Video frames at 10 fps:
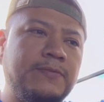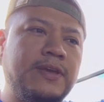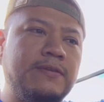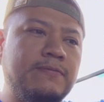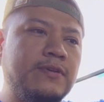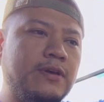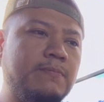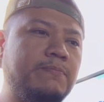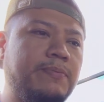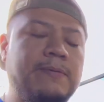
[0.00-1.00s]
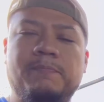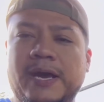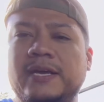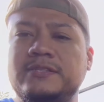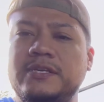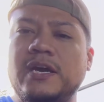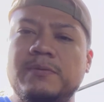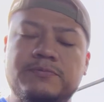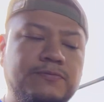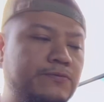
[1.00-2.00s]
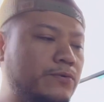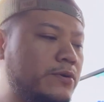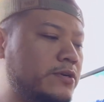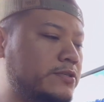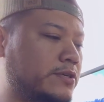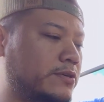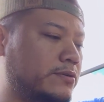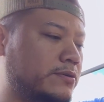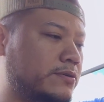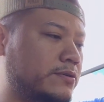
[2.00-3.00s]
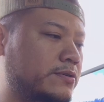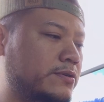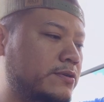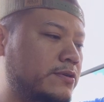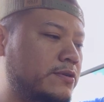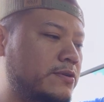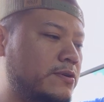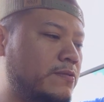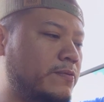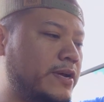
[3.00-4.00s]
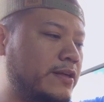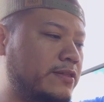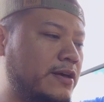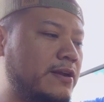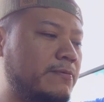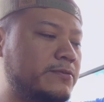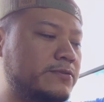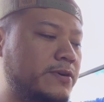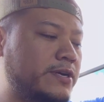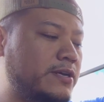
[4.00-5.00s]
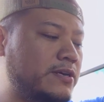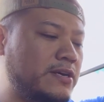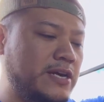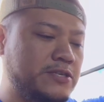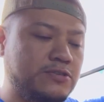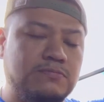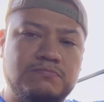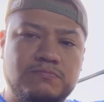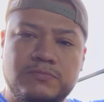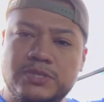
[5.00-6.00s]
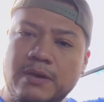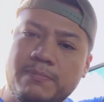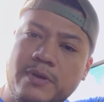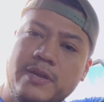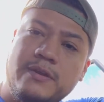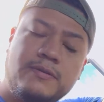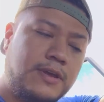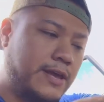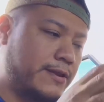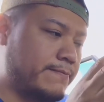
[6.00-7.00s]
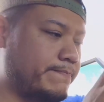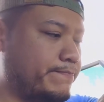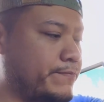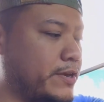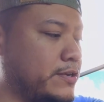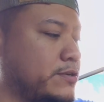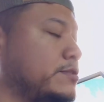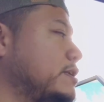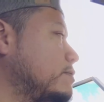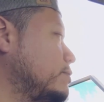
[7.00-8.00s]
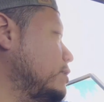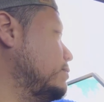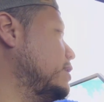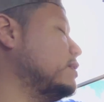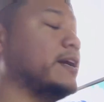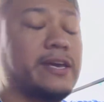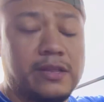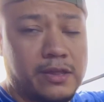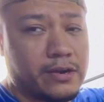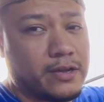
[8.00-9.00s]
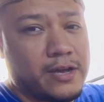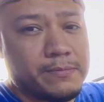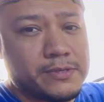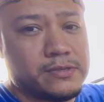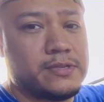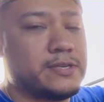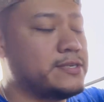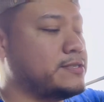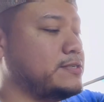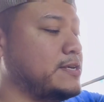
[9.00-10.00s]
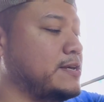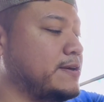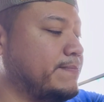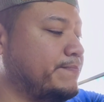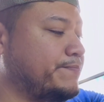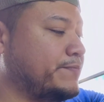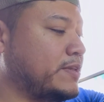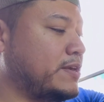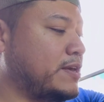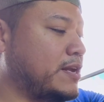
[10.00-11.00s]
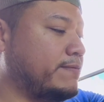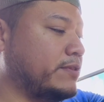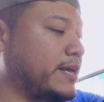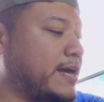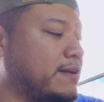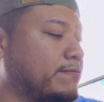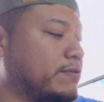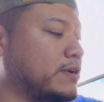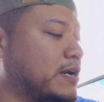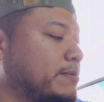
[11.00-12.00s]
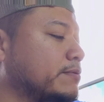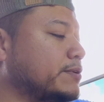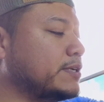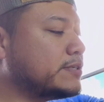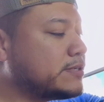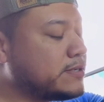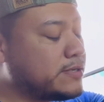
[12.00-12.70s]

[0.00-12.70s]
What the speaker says: in past times before. So when I thought I was ready, I just jump on it, and it turns out really well. I get a lot of comments on this, and I've only had it for a couple of weeks,